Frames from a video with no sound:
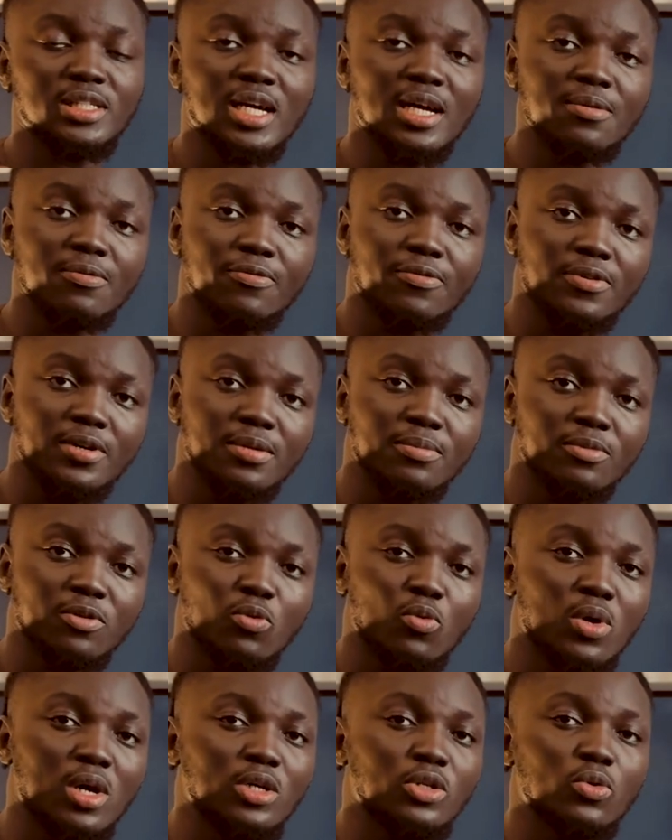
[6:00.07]
time frame
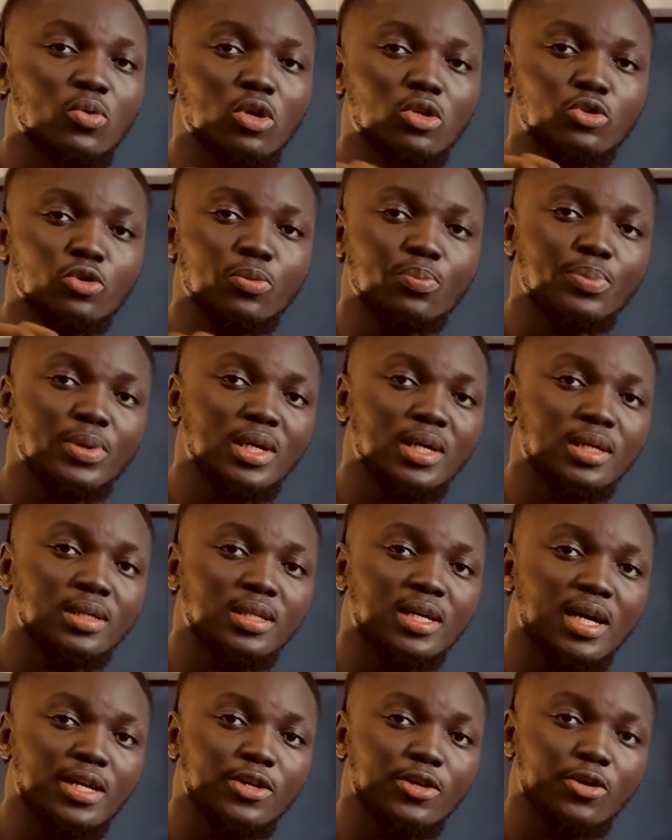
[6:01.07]
where you want to pick
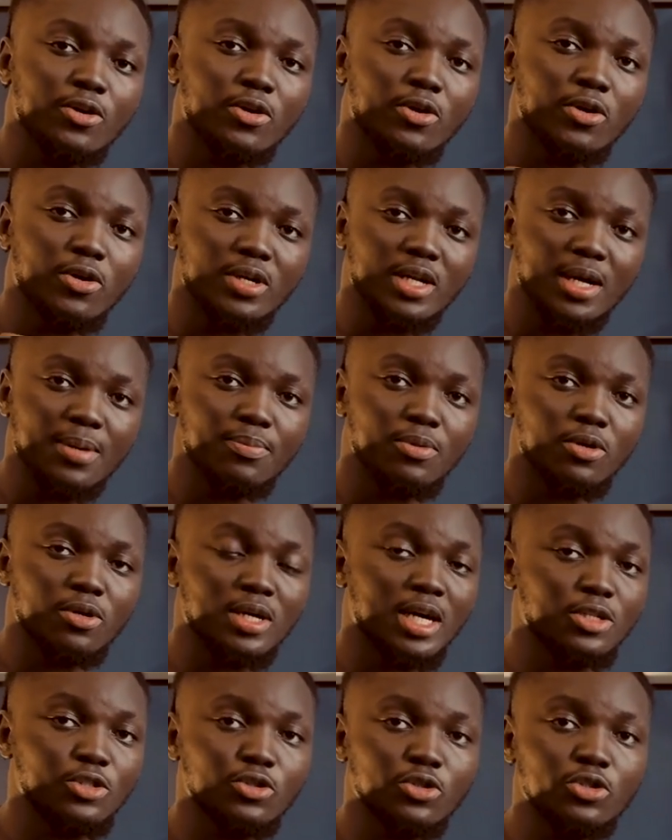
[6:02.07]
that your order block,
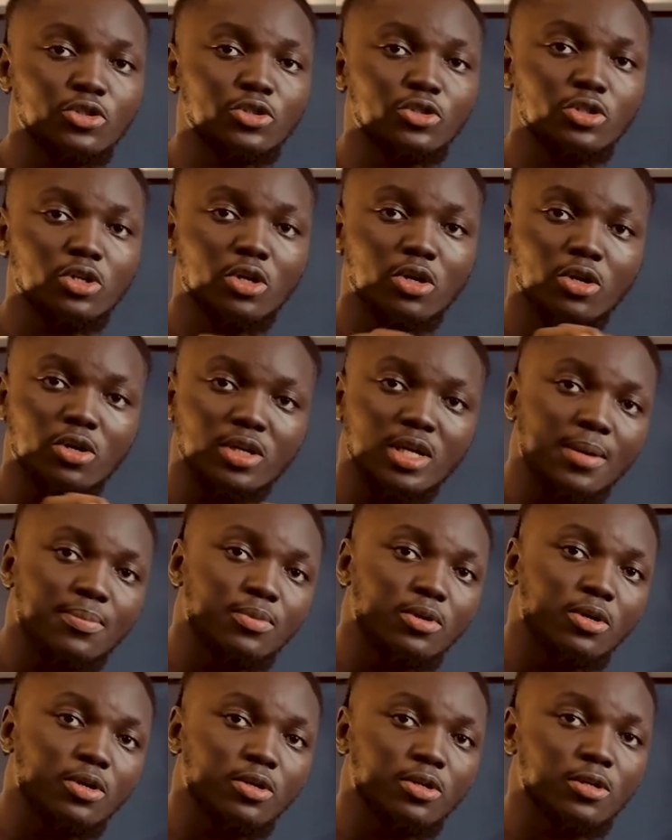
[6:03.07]
I told you your order
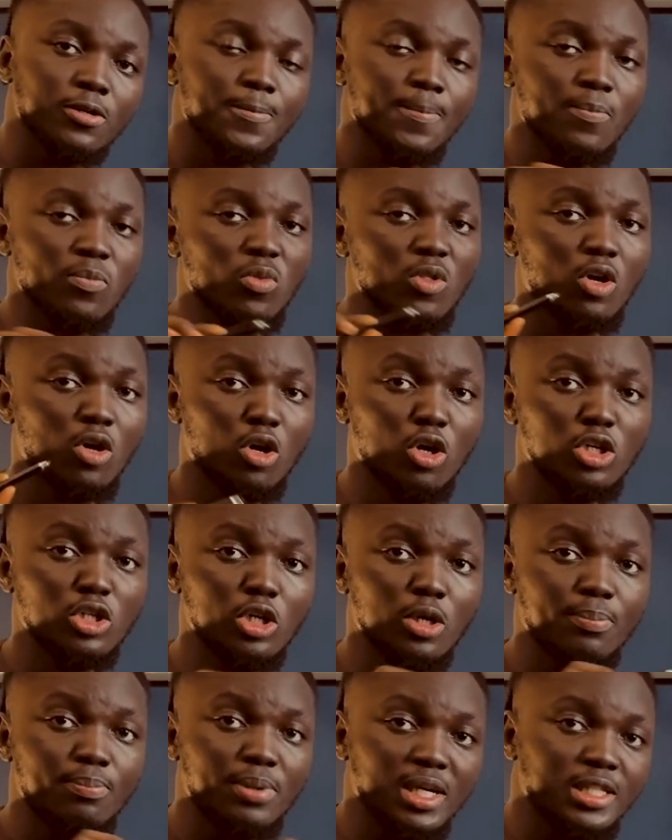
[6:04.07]
block or
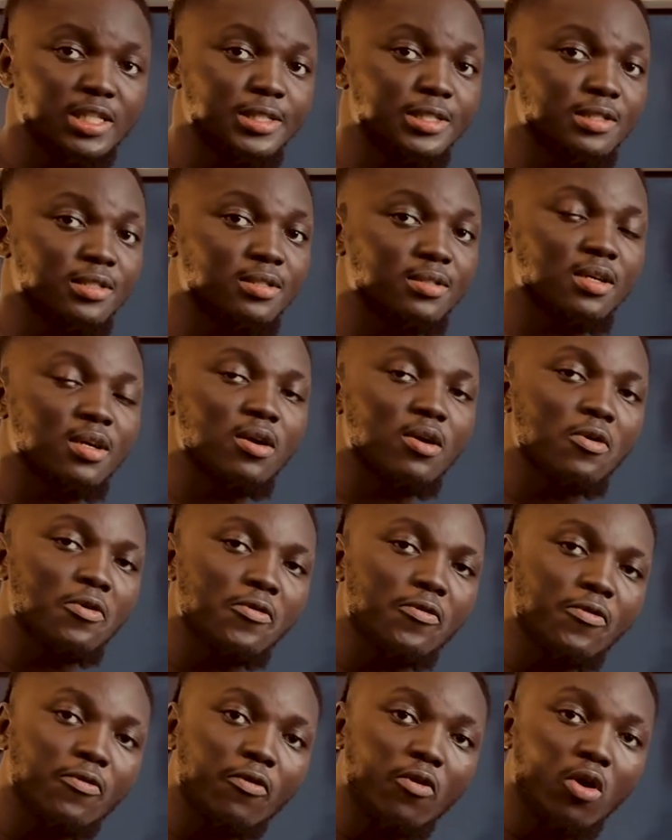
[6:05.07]
your basis
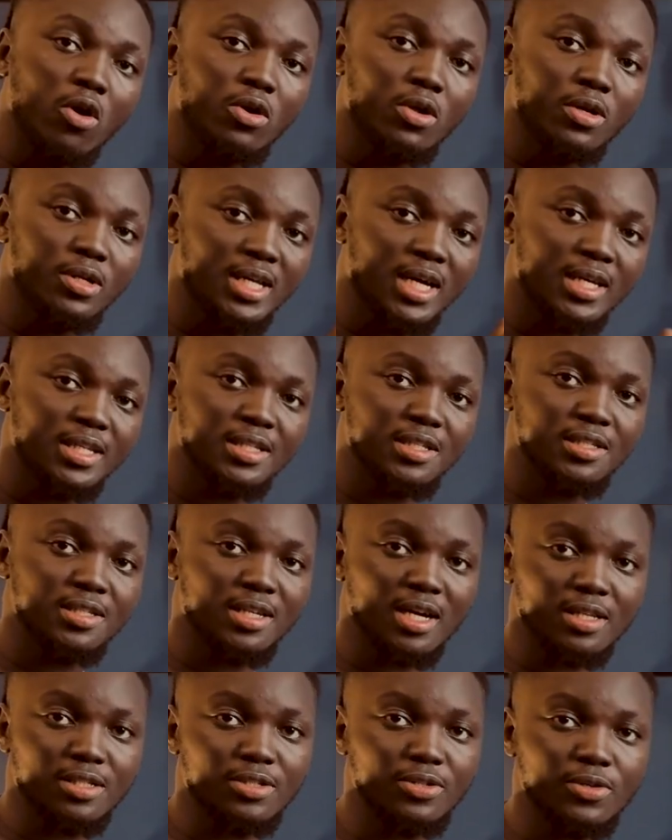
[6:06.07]
fall under this
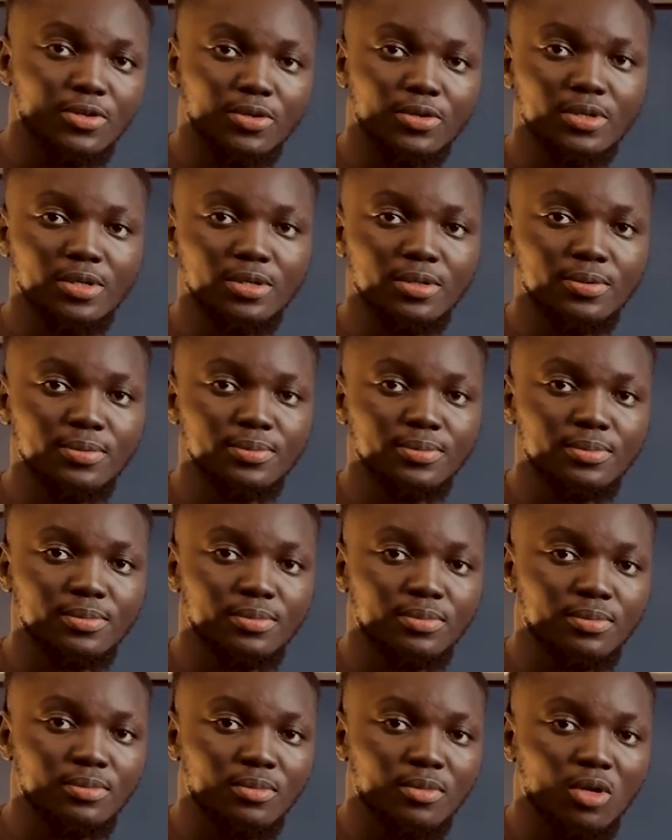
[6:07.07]
category.
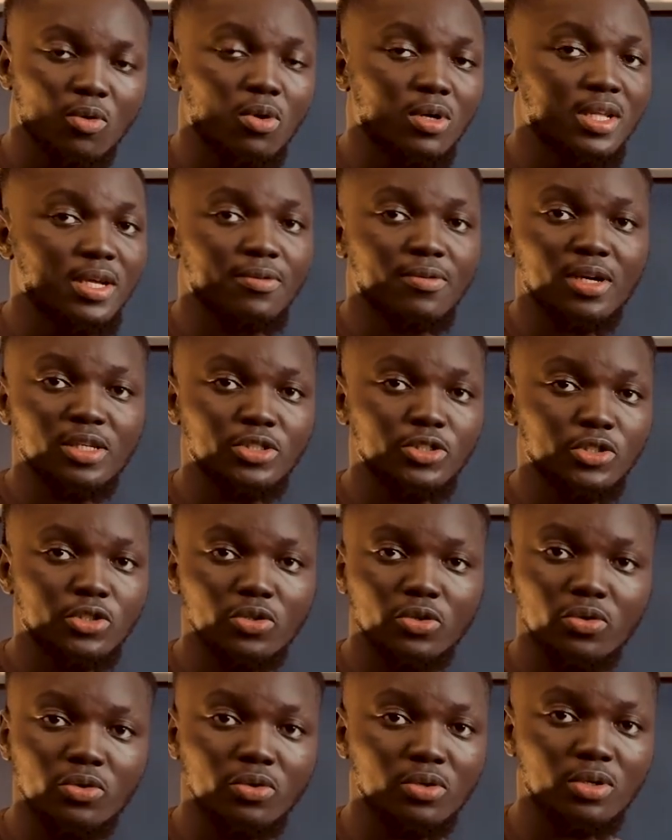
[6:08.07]
Whatever
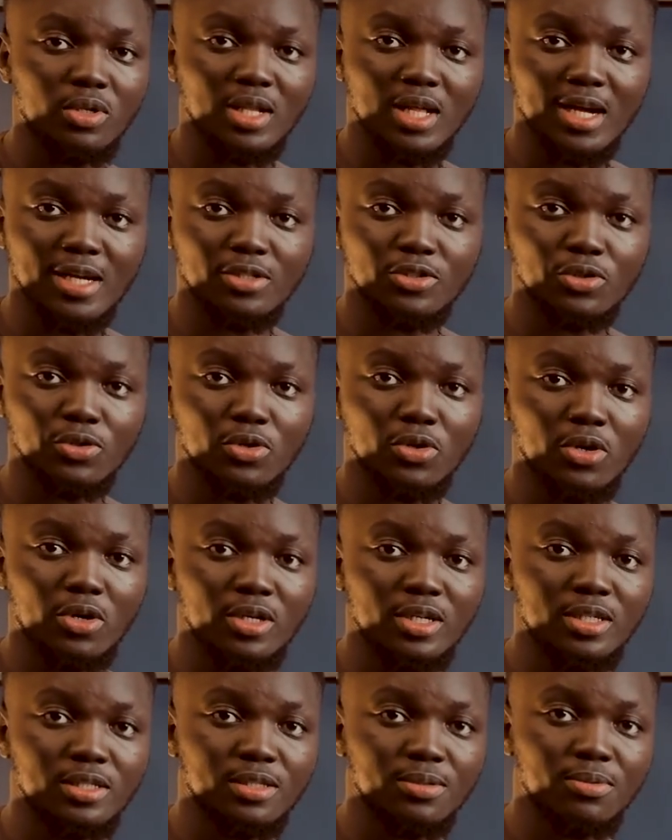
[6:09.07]
you like to
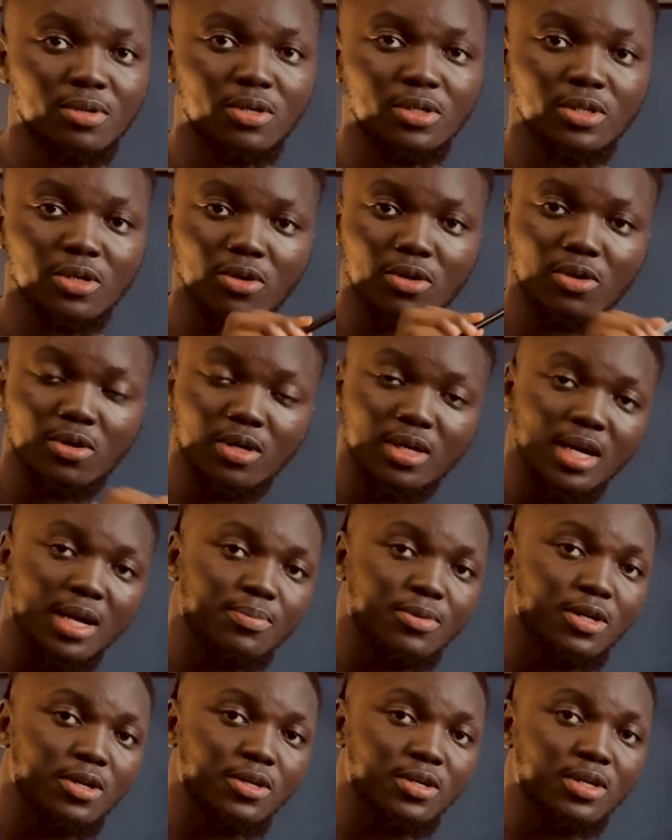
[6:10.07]
call it. Well, your order
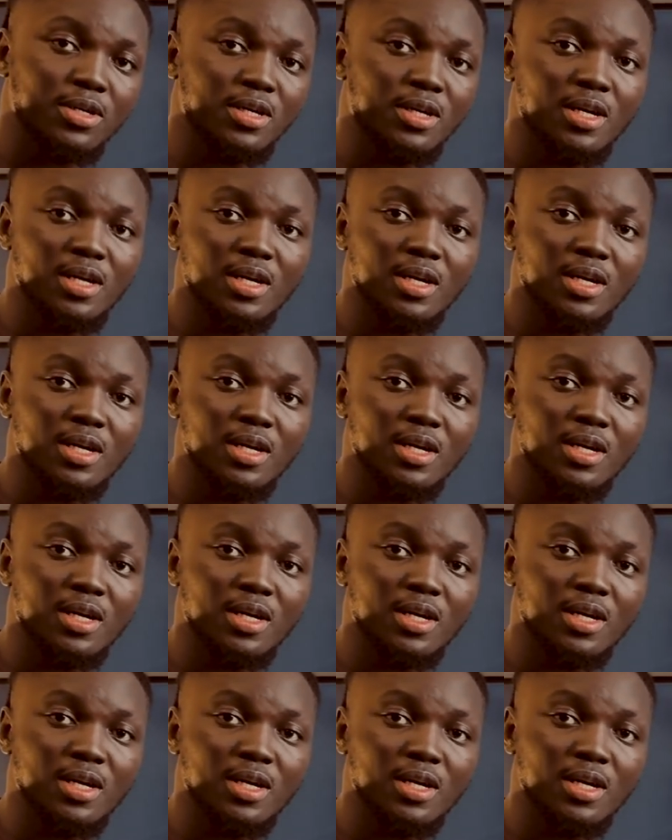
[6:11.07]
block